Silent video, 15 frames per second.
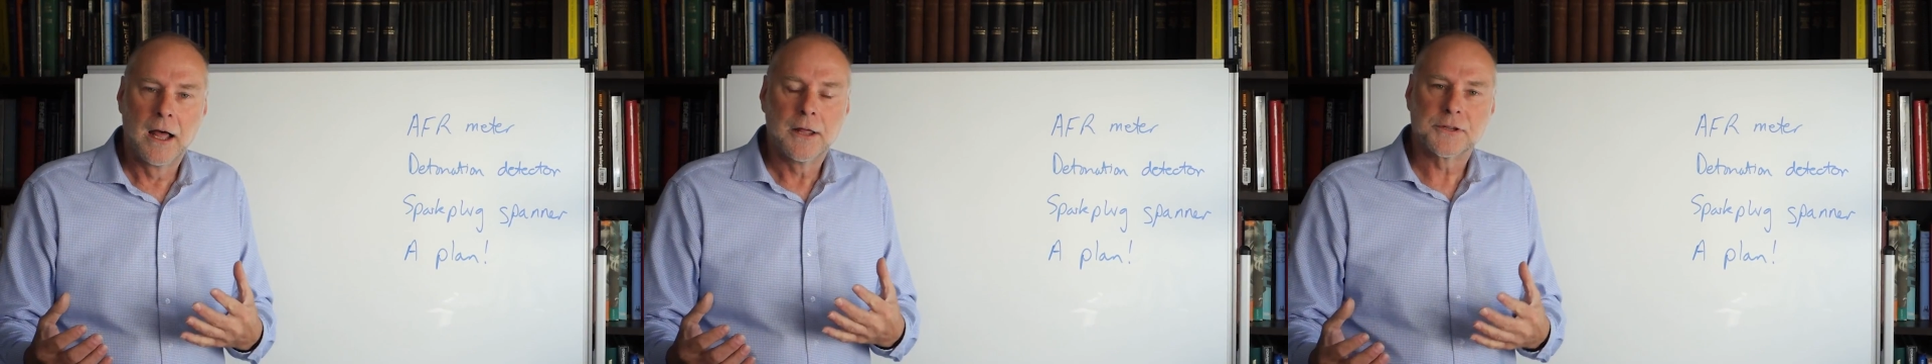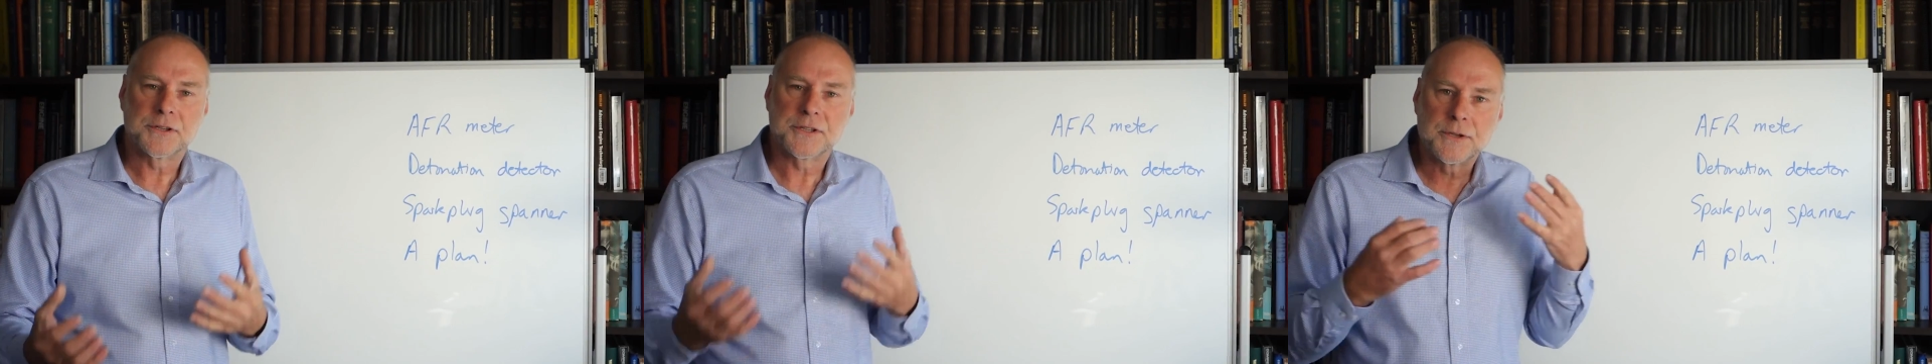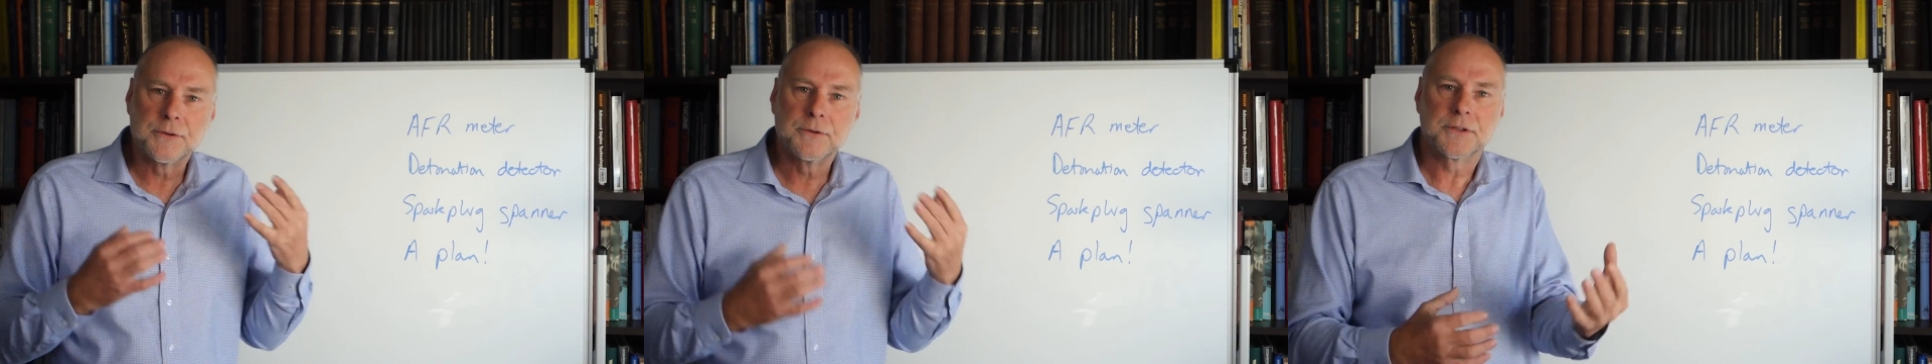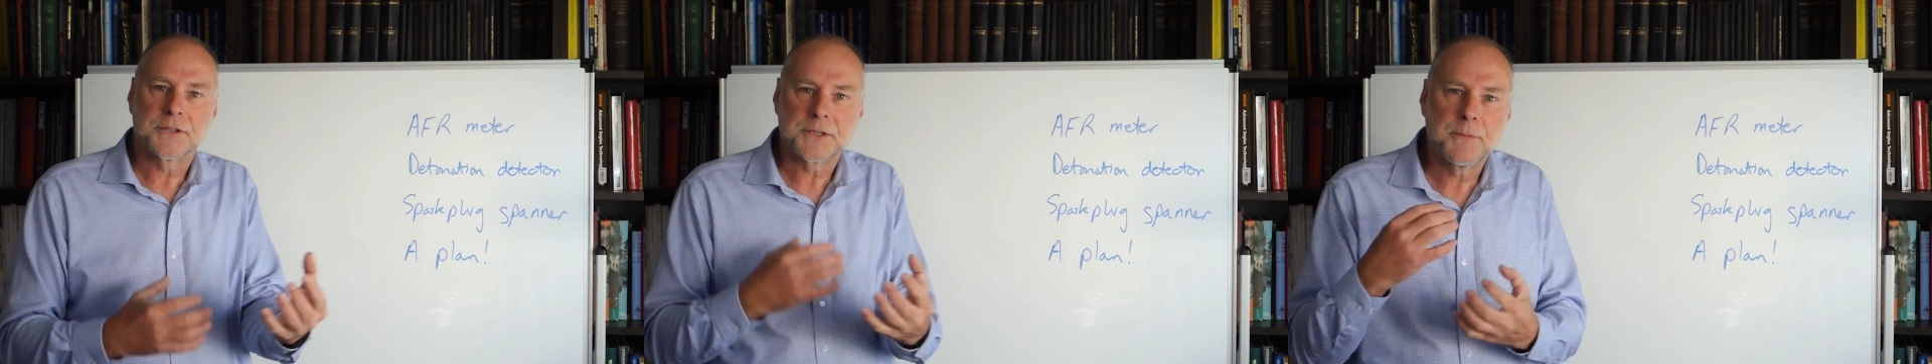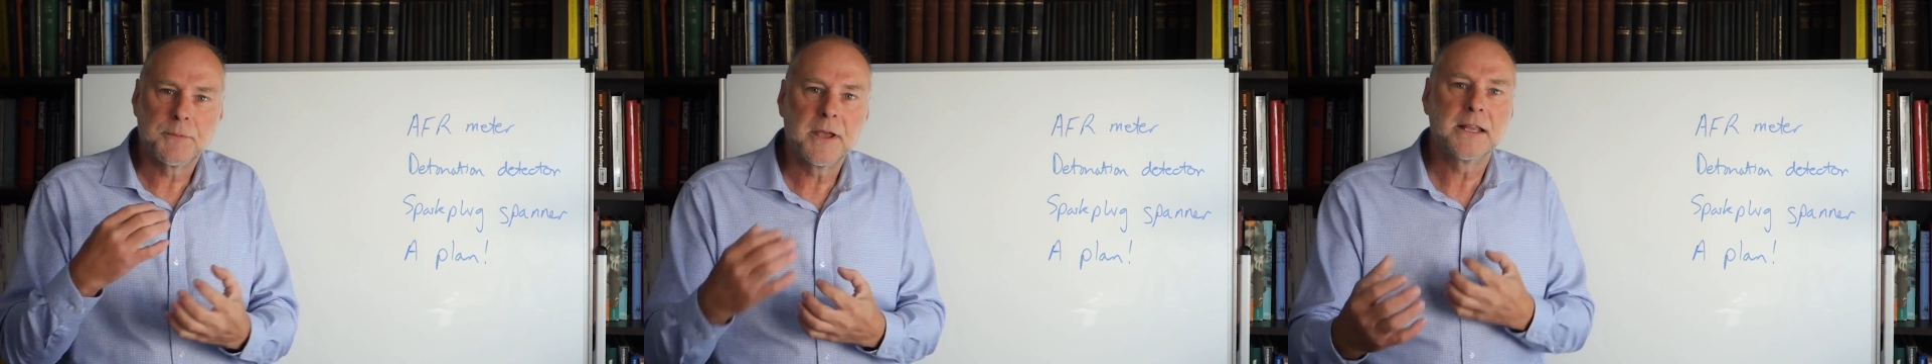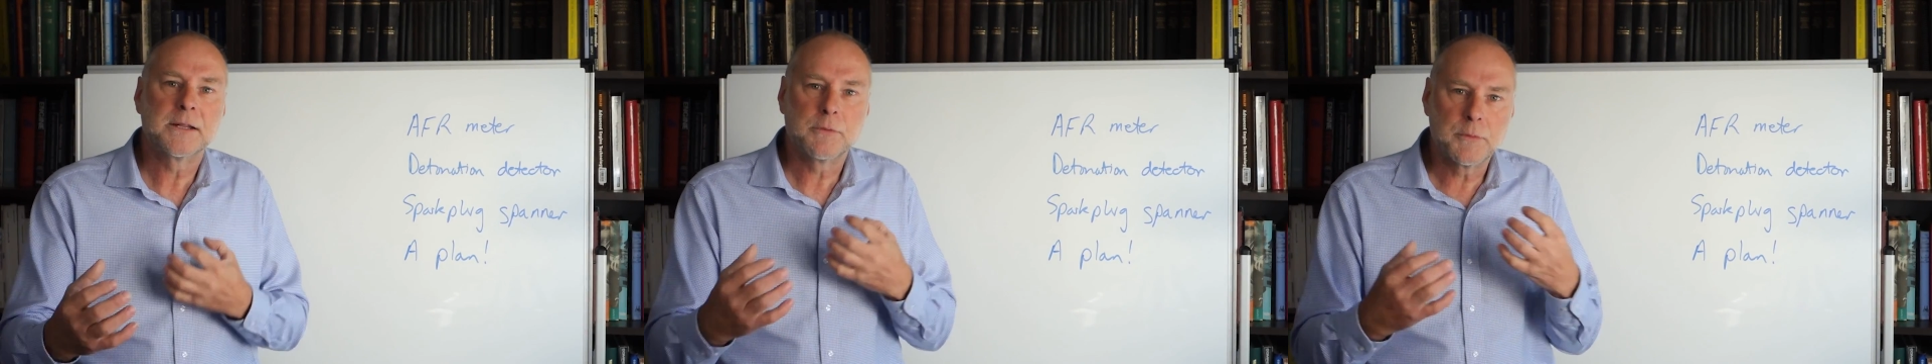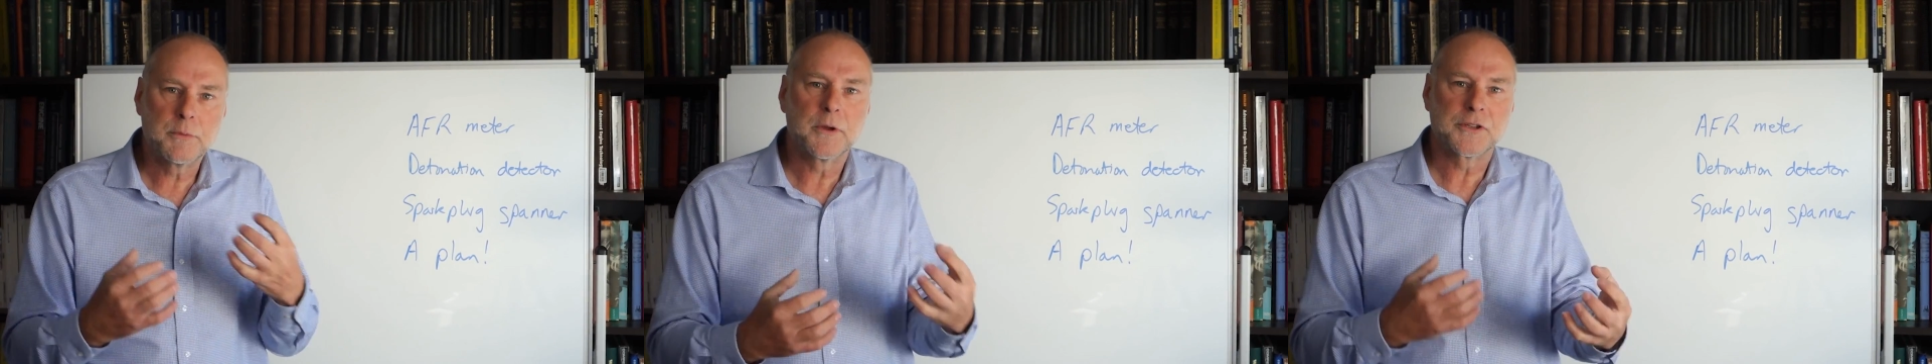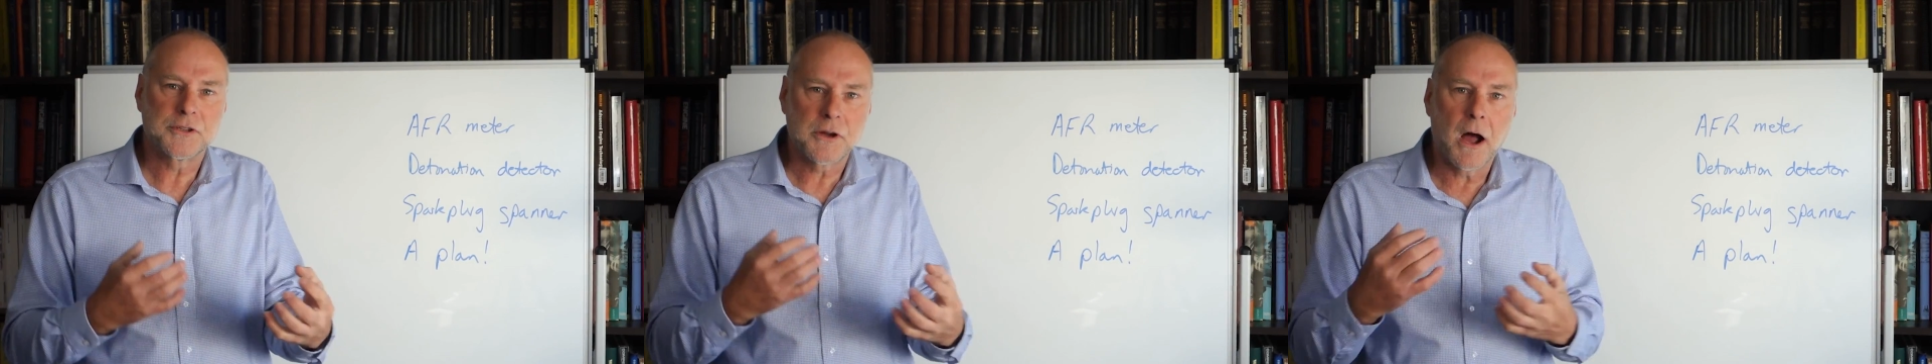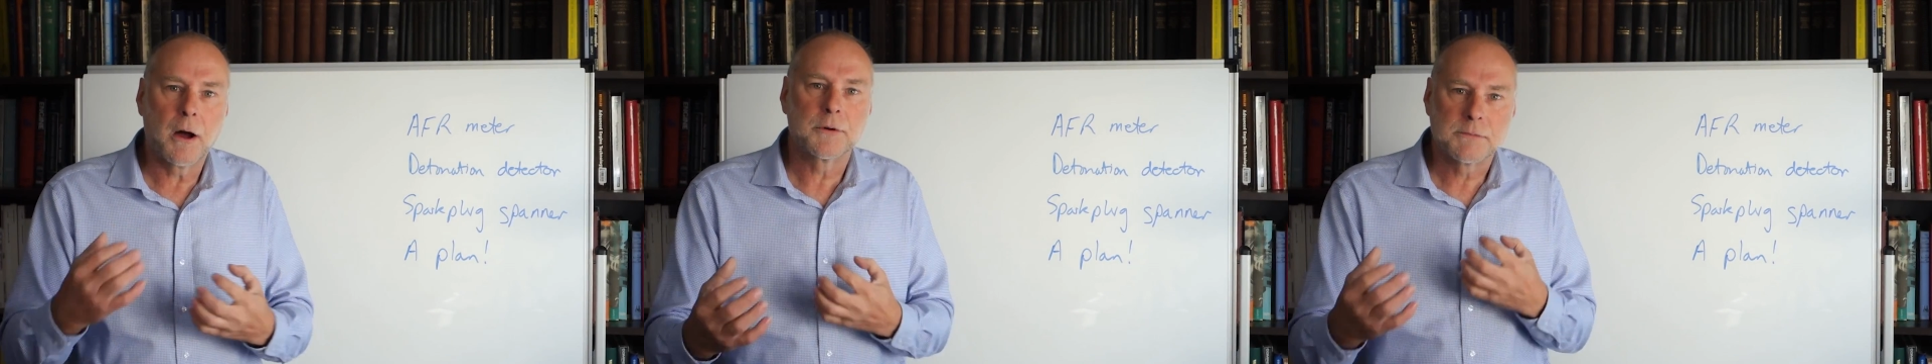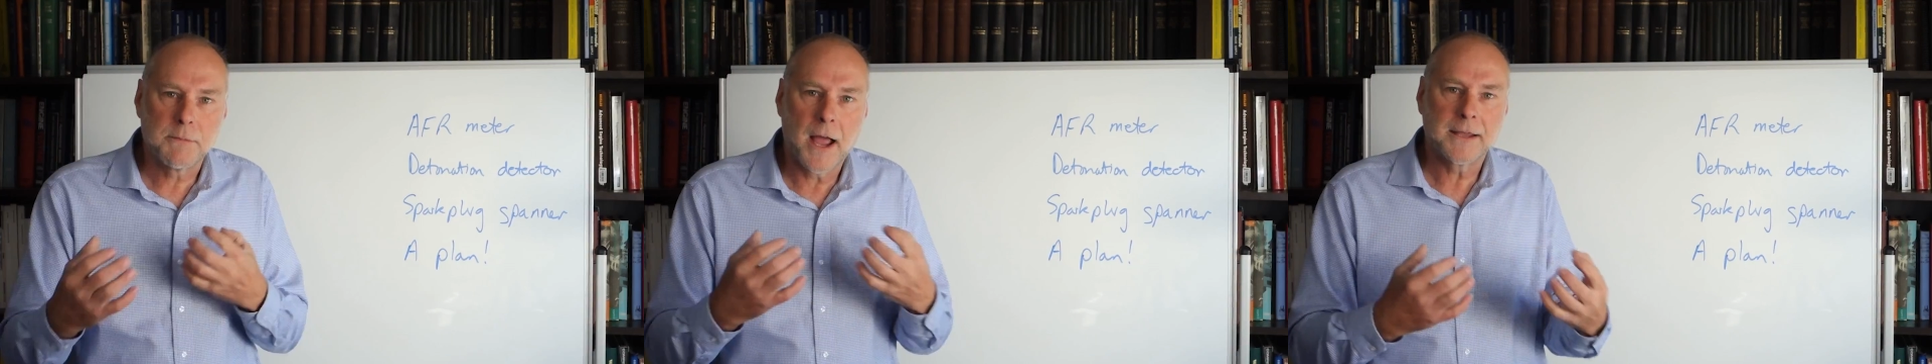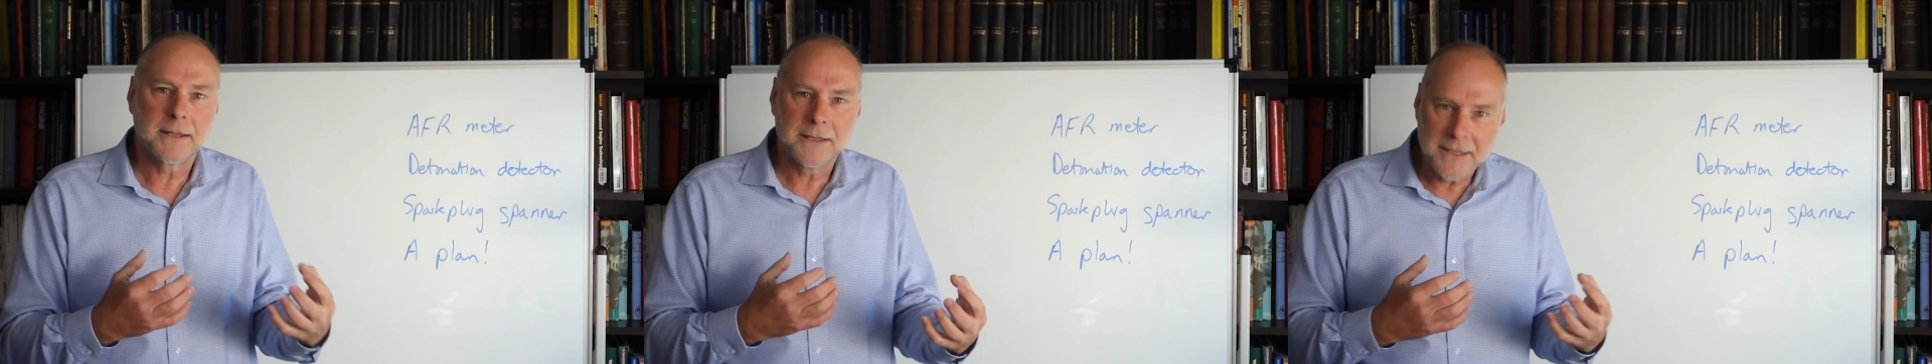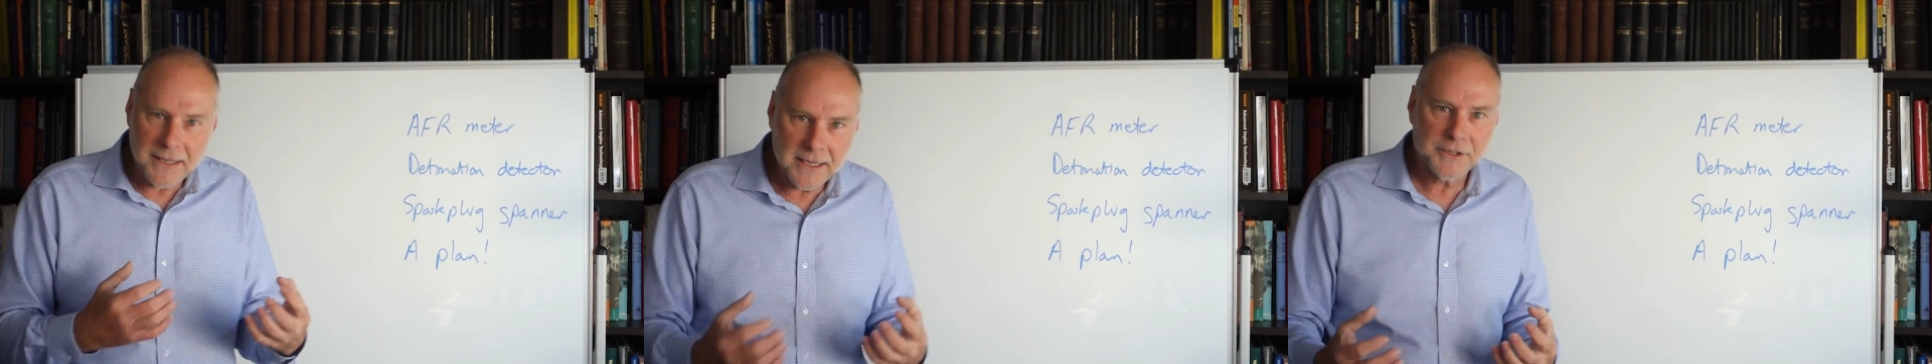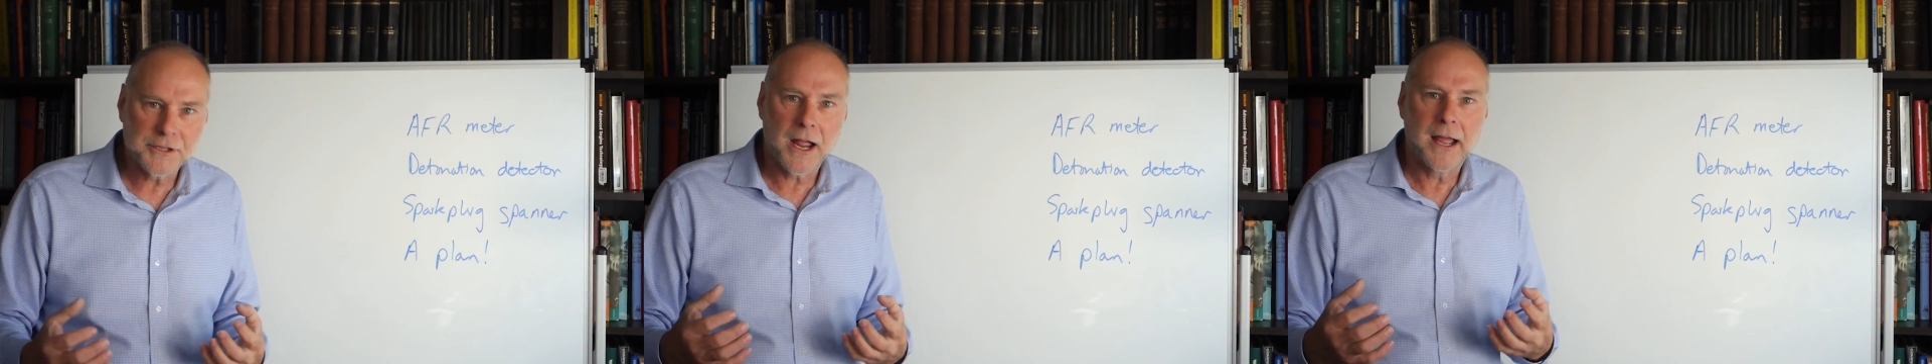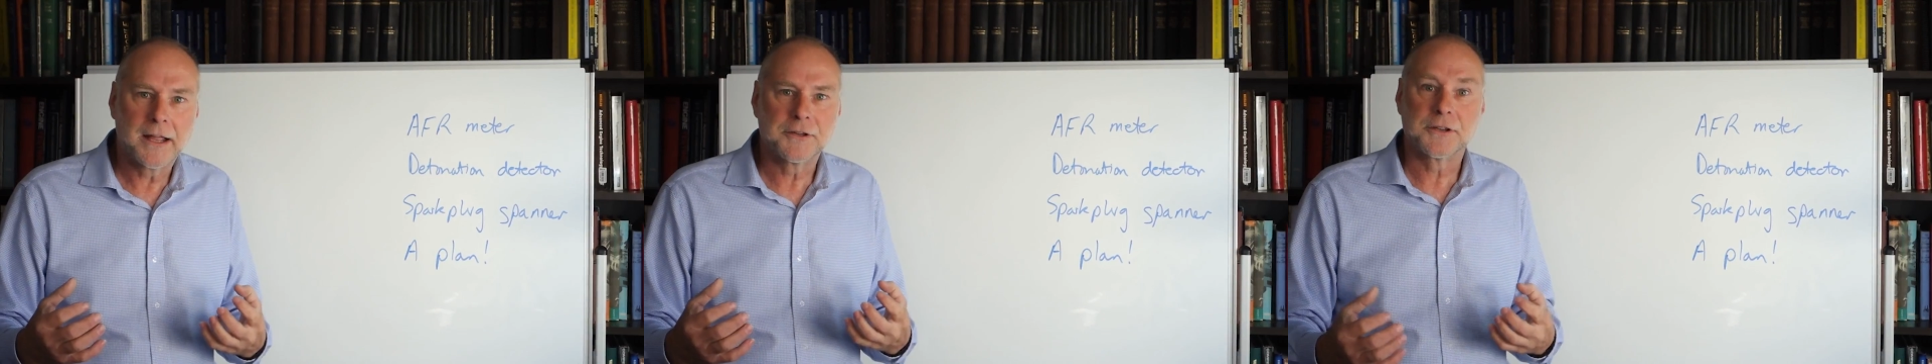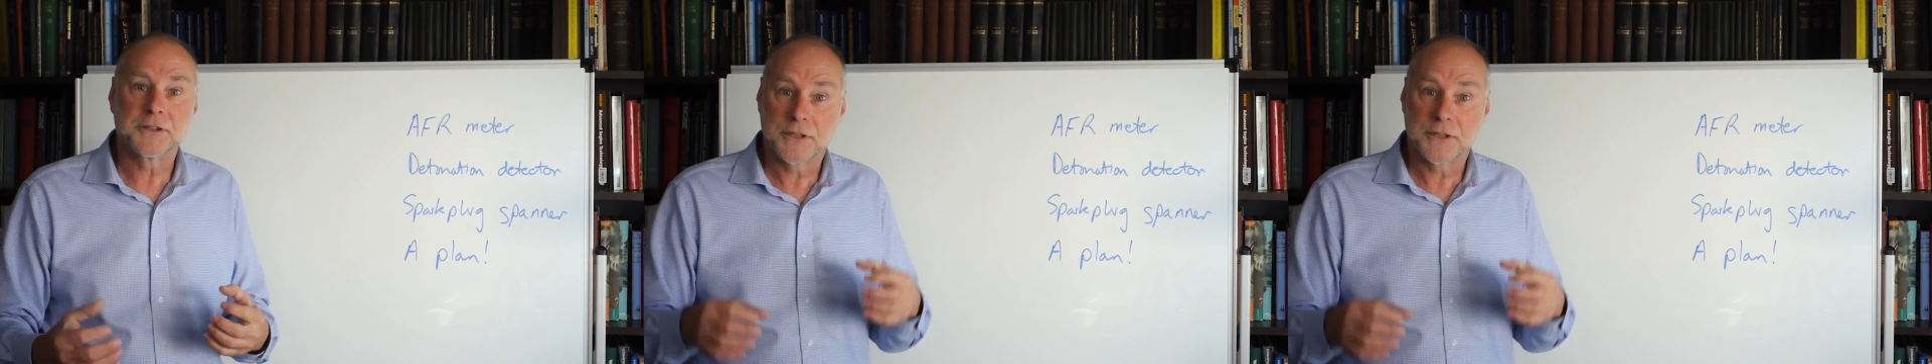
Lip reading: to suit the speed with which I was making gear changes,